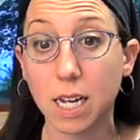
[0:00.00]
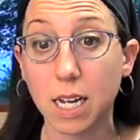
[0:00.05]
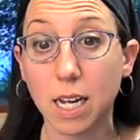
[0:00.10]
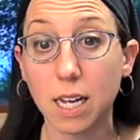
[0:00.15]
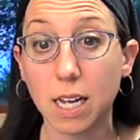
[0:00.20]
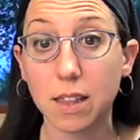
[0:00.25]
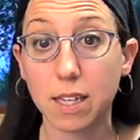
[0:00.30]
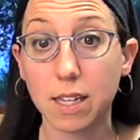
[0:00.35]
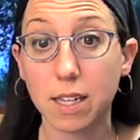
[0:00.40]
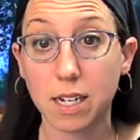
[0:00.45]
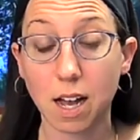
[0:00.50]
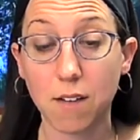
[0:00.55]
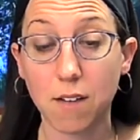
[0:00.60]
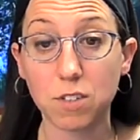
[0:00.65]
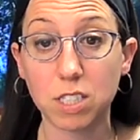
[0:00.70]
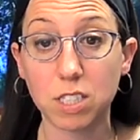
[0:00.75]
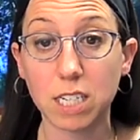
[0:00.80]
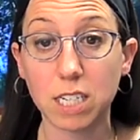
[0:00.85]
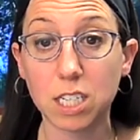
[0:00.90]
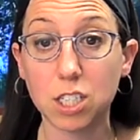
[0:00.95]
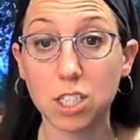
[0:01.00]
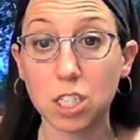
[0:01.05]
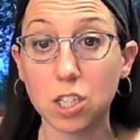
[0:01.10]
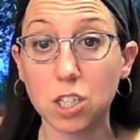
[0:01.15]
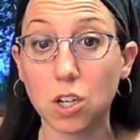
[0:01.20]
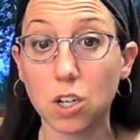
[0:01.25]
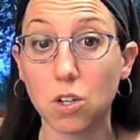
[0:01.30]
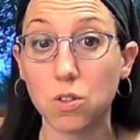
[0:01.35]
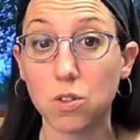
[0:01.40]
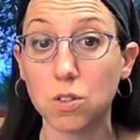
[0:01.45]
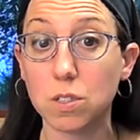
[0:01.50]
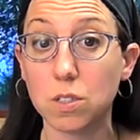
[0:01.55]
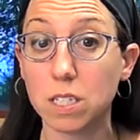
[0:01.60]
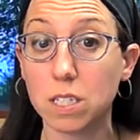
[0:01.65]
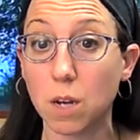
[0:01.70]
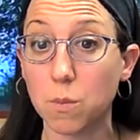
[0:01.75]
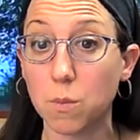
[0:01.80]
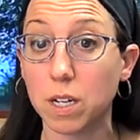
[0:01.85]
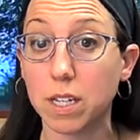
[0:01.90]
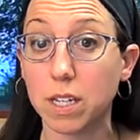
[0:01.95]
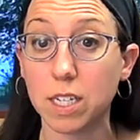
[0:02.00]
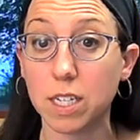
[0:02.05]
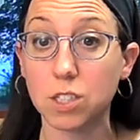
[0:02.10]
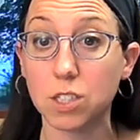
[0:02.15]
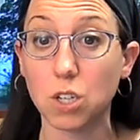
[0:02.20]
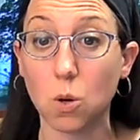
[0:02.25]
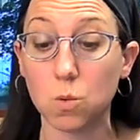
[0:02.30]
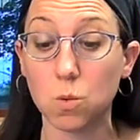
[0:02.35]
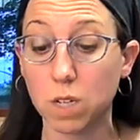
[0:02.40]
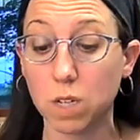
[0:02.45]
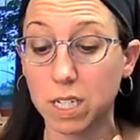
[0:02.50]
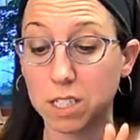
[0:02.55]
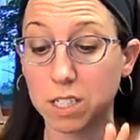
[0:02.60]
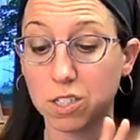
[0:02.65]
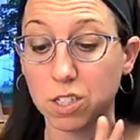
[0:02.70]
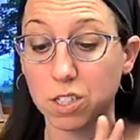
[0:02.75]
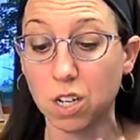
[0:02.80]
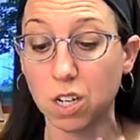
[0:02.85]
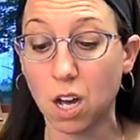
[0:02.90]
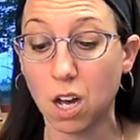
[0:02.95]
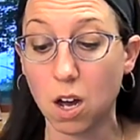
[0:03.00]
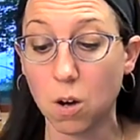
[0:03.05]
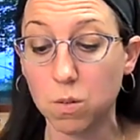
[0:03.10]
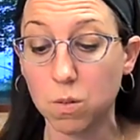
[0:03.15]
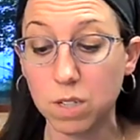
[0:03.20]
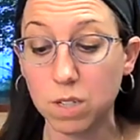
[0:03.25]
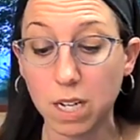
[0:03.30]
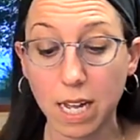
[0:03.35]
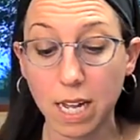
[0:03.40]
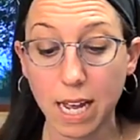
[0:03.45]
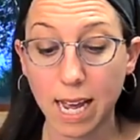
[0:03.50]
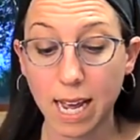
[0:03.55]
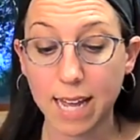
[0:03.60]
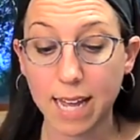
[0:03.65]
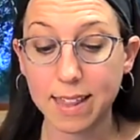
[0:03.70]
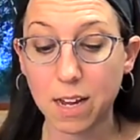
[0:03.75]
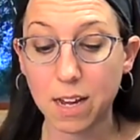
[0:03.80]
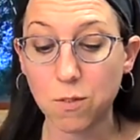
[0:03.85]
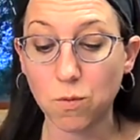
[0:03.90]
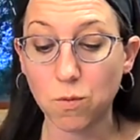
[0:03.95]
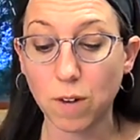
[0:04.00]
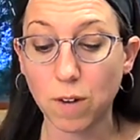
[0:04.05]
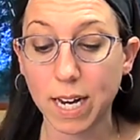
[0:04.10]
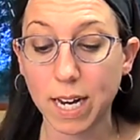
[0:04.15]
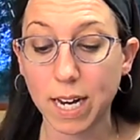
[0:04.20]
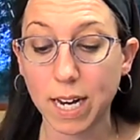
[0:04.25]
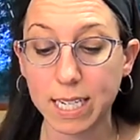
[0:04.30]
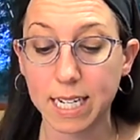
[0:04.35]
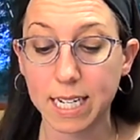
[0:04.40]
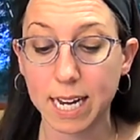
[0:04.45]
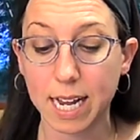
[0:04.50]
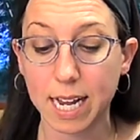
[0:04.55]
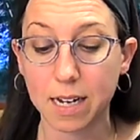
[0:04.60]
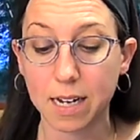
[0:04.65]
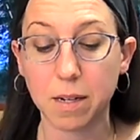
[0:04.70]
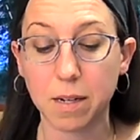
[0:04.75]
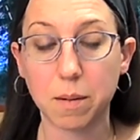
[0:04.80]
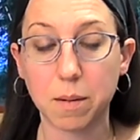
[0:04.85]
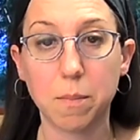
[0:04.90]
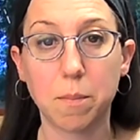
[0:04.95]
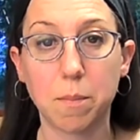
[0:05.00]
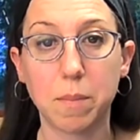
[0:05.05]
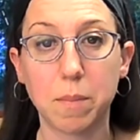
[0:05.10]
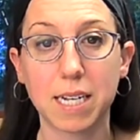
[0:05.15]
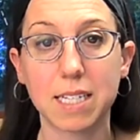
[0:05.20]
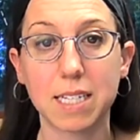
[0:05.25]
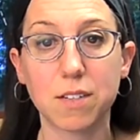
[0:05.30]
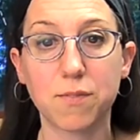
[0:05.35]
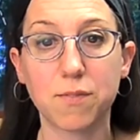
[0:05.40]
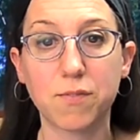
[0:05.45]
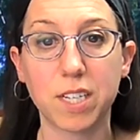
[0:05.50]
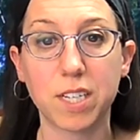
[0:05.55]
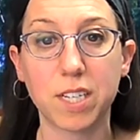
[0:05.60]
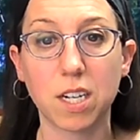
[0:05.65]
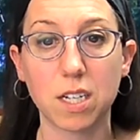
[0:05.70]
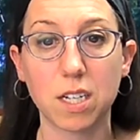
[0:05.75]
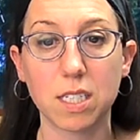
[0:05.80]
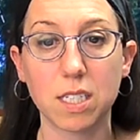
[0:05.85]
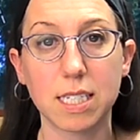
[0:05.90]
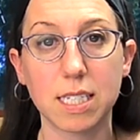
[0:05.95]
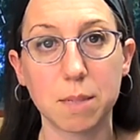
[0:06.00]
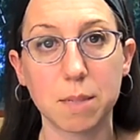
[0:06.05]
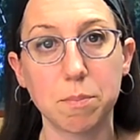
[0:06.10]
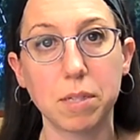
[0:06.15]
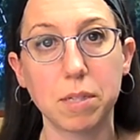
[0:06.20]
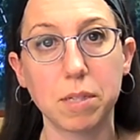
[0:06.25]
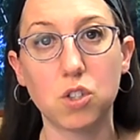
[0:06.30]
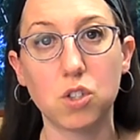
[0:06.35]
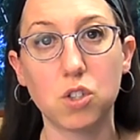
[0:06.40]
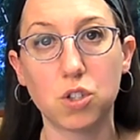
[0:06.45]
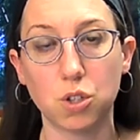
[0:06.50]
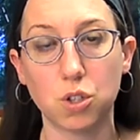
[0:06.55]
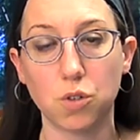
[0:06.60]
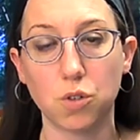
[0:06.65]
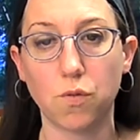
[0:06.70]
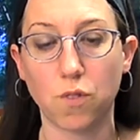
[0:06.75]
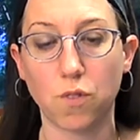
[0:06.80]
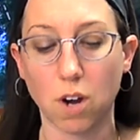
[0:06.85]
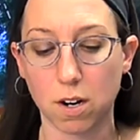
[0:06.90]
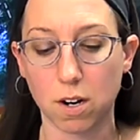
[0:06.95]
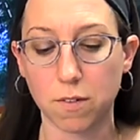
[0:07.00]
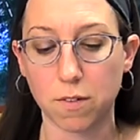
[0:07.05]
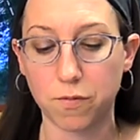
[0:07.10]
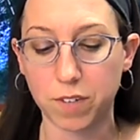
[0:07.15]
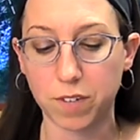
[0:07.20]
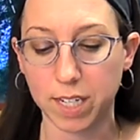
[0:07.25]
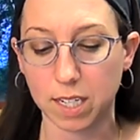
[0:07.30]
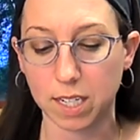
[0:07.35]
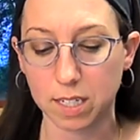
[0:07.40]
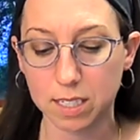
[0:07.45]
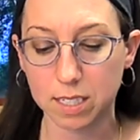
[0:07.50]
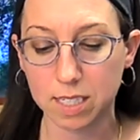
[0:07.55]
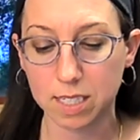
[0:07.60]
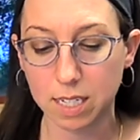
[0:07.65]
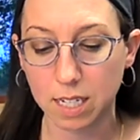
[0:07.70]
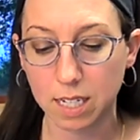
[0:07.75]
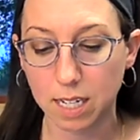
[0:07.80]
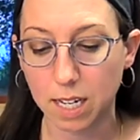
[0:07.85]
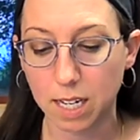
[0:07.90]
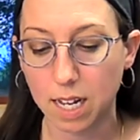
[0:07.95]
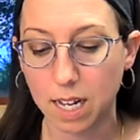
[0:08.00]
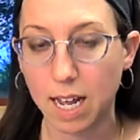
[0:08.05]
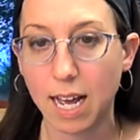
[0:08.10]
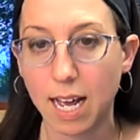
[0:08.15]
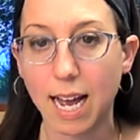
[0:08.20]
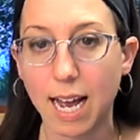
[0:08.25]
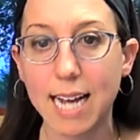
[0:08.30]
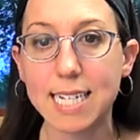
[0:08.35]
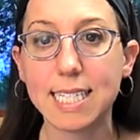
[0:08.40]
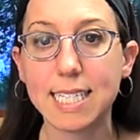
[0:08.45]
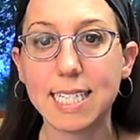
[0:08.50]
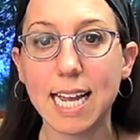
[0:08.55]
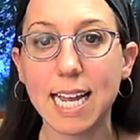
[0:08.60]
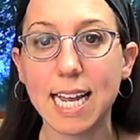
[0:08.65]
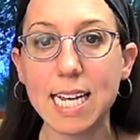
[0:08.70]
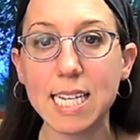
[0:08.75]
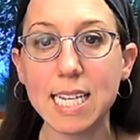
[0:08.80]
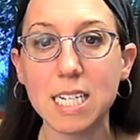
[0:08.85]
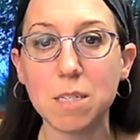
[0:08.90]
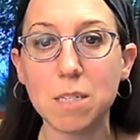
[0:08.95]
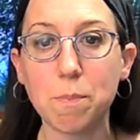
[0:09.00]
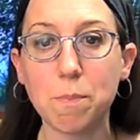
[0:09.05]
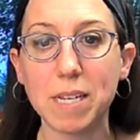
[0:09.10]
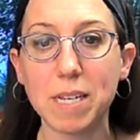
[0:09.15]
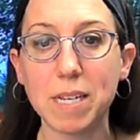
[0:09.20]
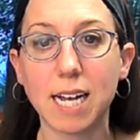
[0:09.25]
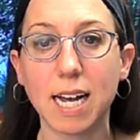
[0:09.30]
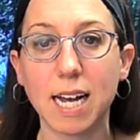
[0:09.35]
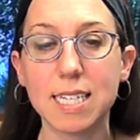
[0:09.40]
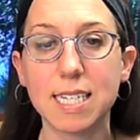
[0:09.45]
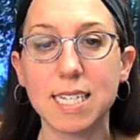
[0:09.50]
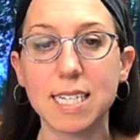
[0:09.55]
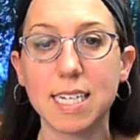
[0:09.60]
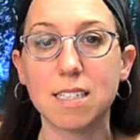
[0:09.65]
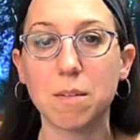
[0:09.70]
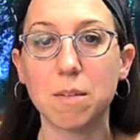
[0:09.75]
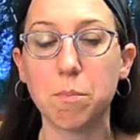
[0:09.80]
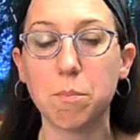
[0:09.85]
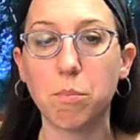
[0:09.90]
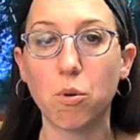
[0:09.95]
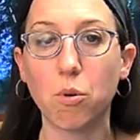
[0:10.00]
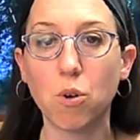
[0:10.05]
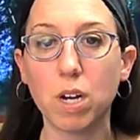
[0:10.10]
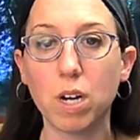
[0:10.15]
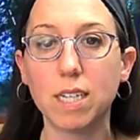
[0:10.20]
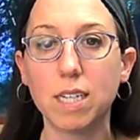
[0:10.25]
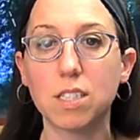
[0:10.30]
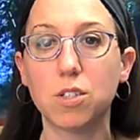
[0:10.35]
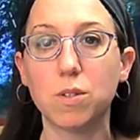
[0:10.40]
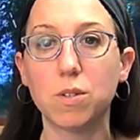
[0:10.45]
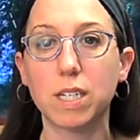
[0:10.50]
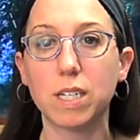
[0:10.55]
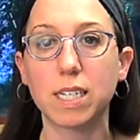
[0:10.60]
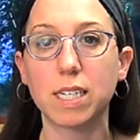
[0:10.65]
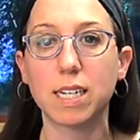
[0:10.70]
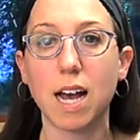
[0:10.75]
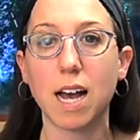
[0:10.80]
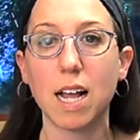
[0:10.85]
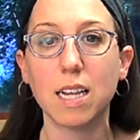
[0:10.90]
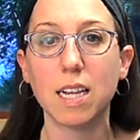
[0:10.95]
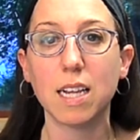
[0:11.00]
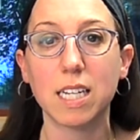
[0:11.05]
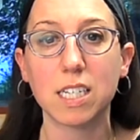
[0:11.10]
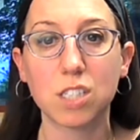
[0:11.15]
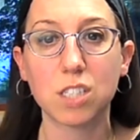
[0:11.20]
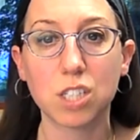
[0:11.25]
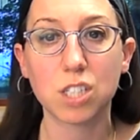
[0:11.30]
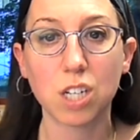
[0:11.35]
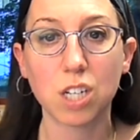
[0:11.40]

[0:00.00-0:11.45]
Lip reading: the conversation goes somewhere they don't want it to go, and they rein it in because it feels simply too far afield. I say this because it's important to acknowledge